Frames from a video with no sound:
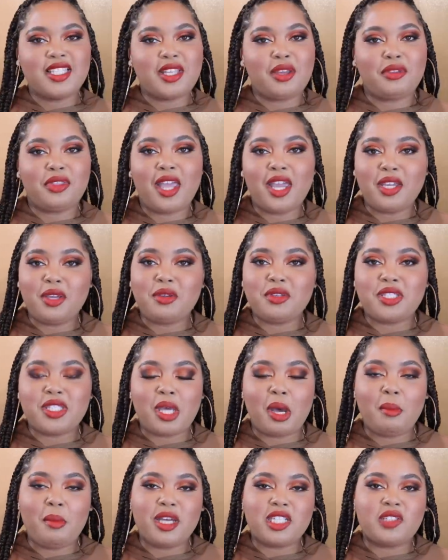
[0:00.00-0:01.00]
So thank you
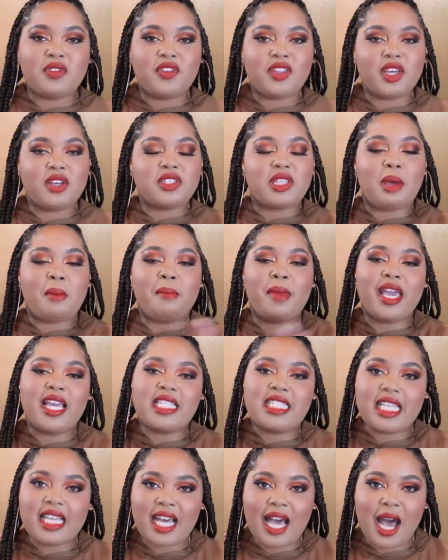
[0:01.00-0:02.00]
so much for those
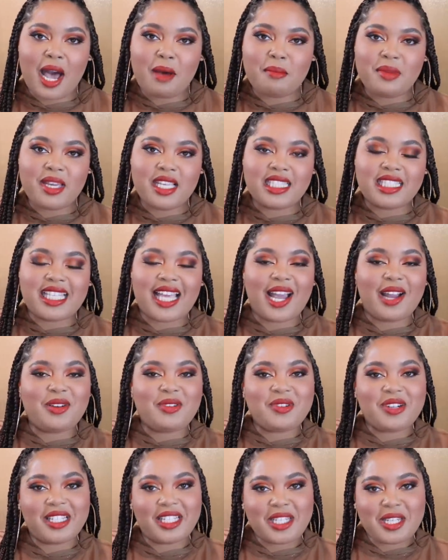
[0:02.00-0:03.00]
amazing comments. I
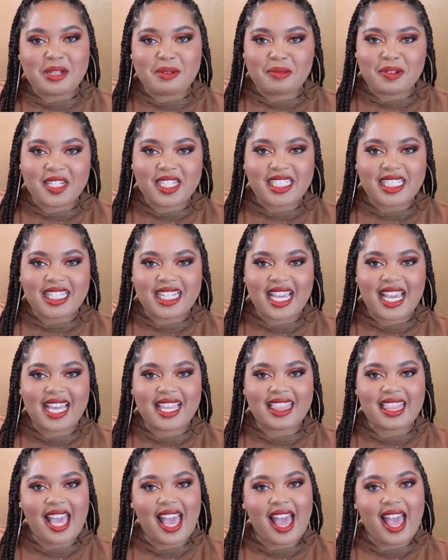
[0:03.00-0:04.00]
really
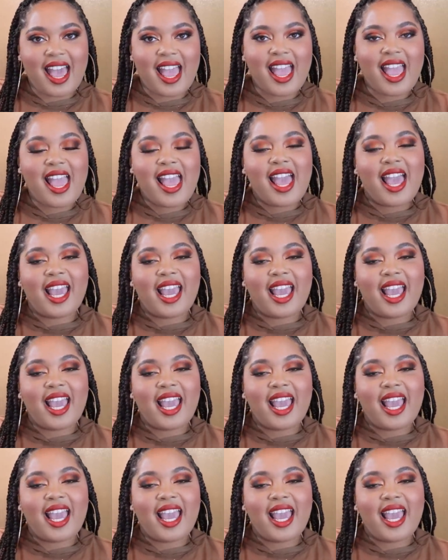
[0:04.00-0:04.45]
appreciate that.